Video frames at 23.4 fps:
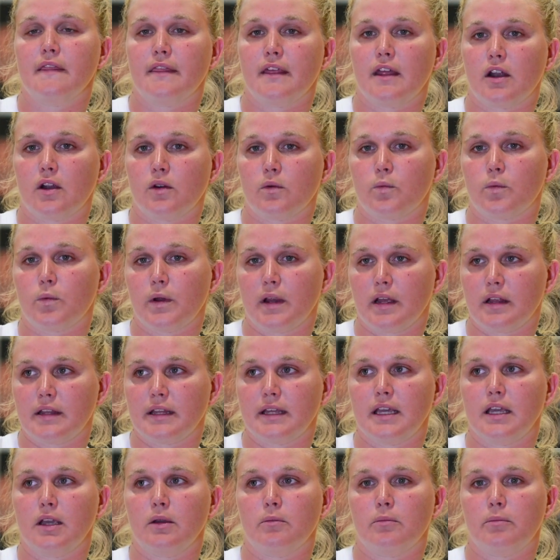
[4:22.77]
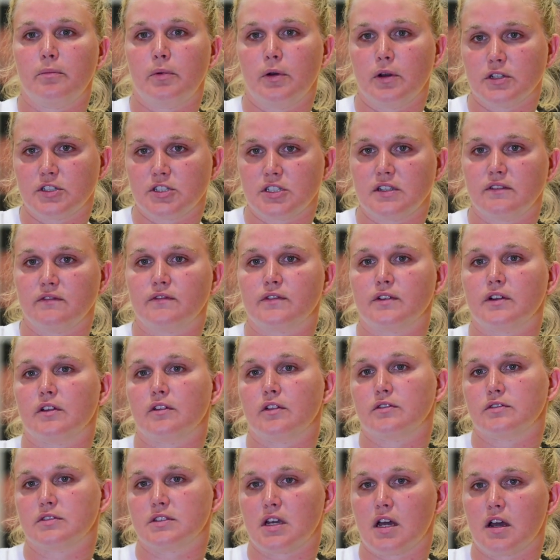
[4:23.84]
that are really pushing for
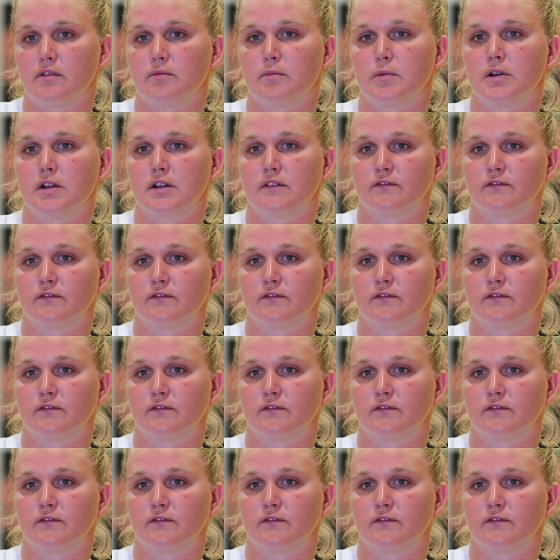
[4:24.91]
those sophomore